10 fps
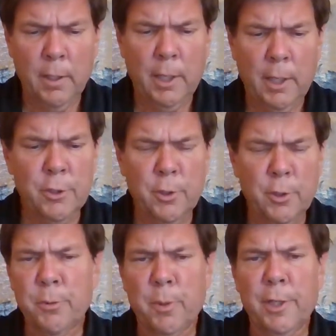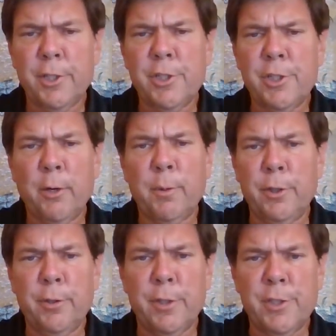I just also wanted to share with
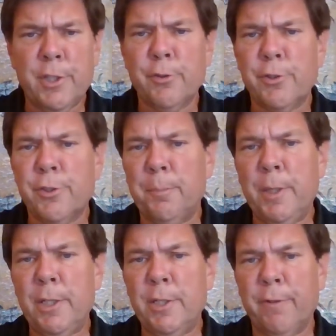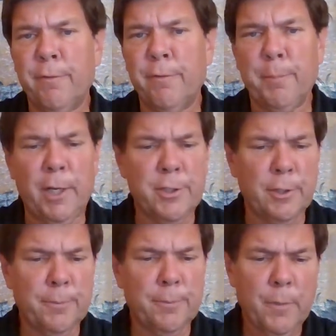you this interesting piece of information.